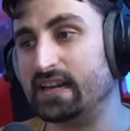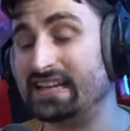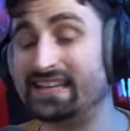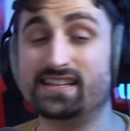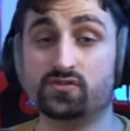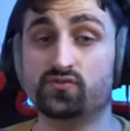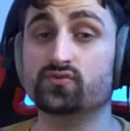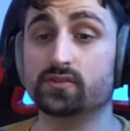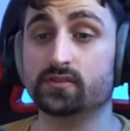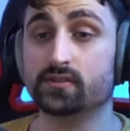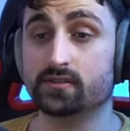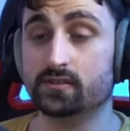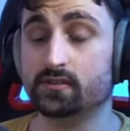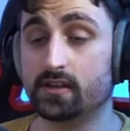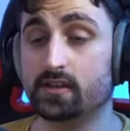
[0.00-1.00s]
and it gets really
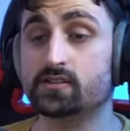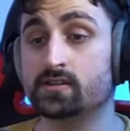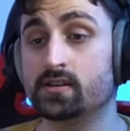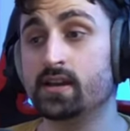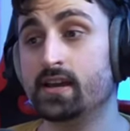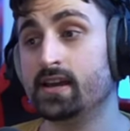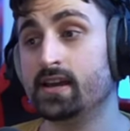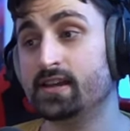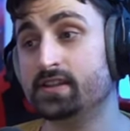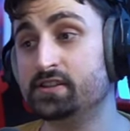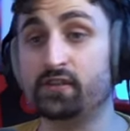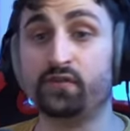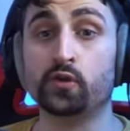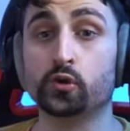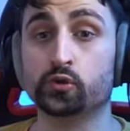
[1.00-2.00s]
it gets
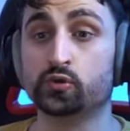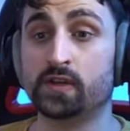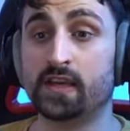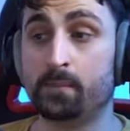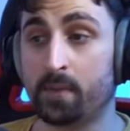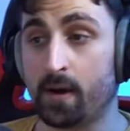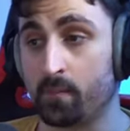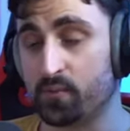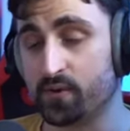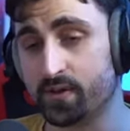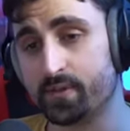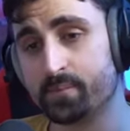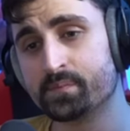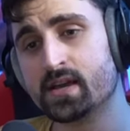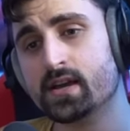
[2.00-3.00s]
difficult to keep up with.